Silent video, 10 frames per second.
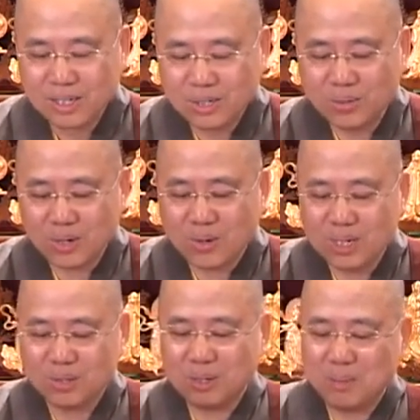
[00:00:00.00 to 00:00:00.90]
So
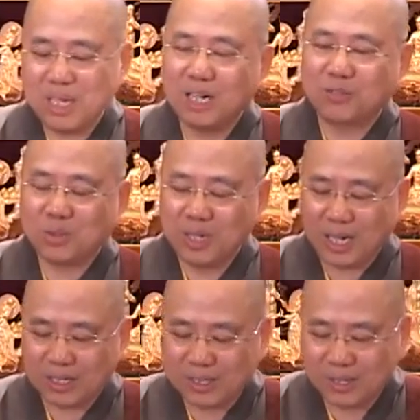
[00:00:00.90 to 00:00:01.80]
according to the meaning of
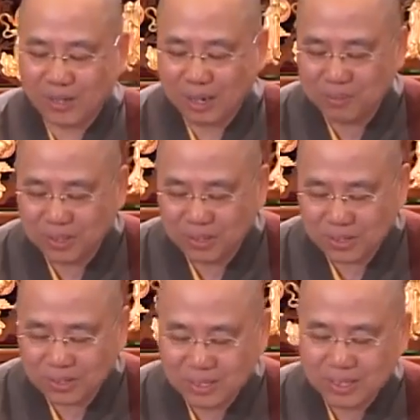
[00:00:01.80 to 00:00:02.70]
shunyata or
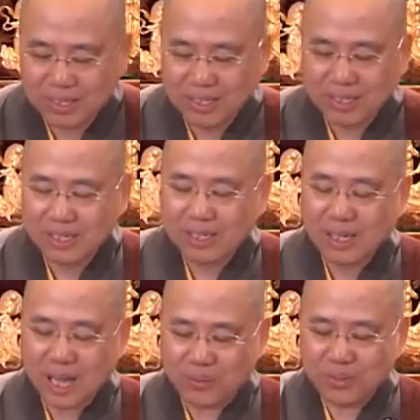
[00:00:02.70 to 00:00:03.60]
emptiness,
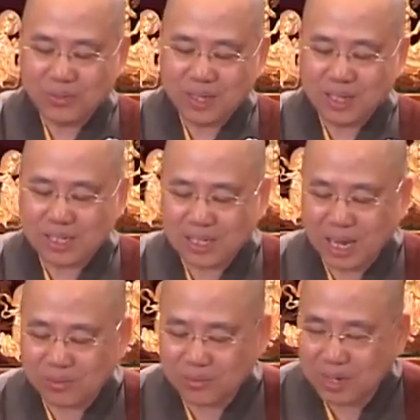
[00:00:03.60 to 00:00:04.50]
everything is
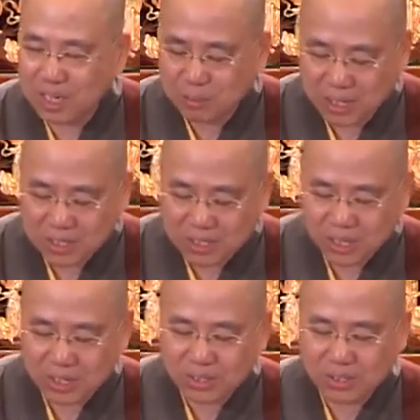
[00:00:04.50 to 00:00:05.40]
characterized by
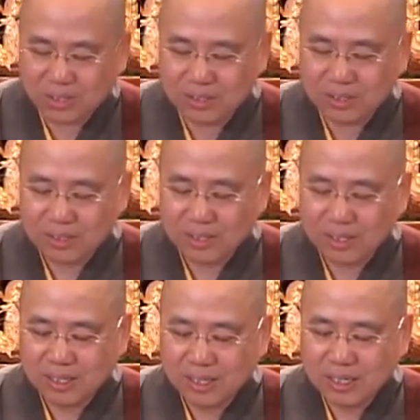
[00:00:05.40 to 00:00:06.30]
causation.
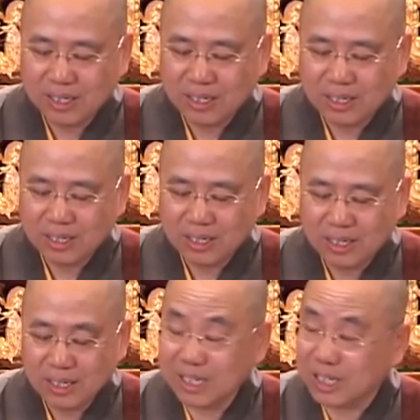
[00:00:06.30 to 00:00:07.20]

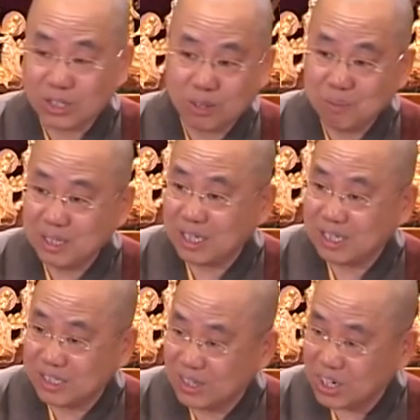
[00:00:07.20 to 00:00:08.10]
It does not mean
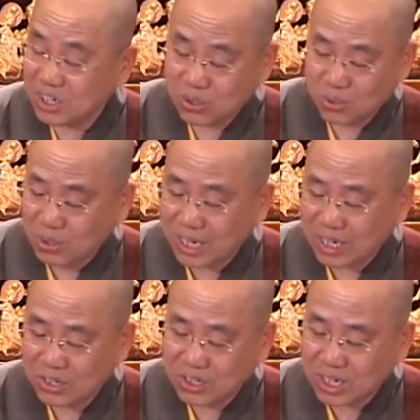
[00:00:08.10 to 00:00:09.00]
that things do not
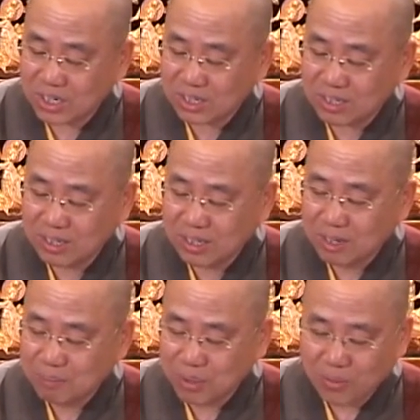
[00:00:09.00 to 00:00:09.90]
exist,
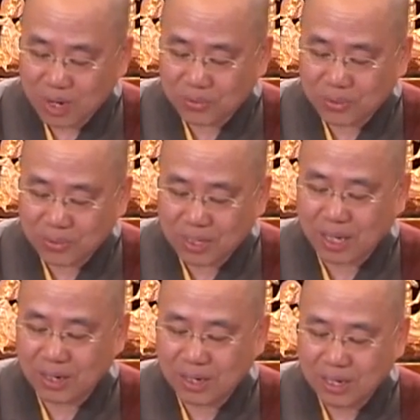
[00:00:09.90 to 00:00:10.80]
but rather they
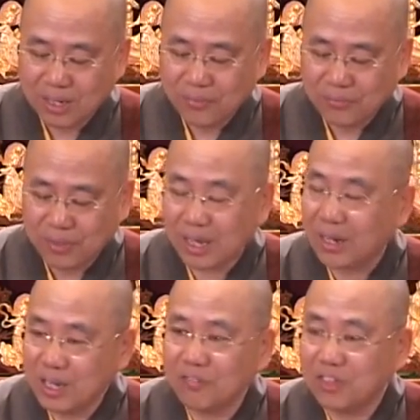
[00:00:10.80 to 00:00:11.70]
are
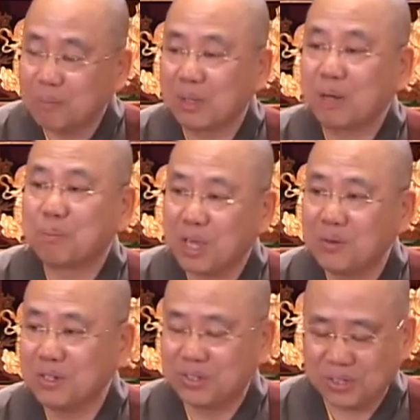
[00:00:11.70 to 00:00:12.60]
nothing but
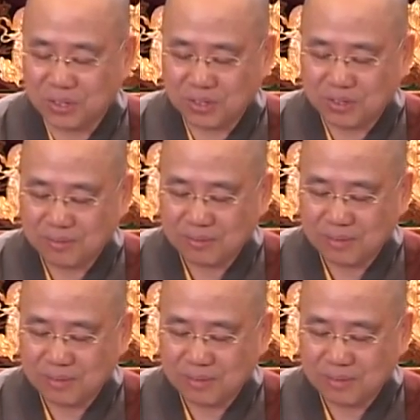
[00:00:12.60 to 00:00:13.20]
appearances.